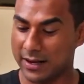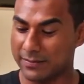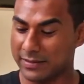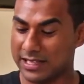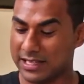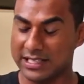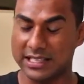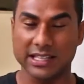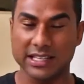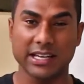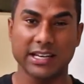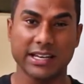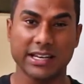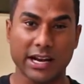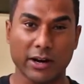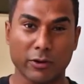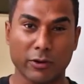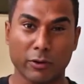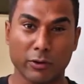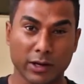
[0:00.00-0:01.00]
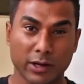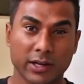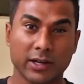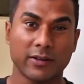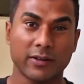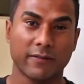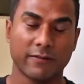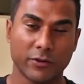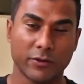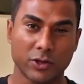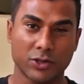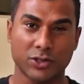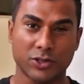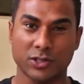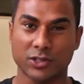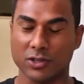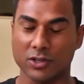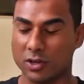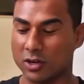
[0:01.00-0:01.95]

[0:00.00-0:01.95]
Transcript: These are the narrower versions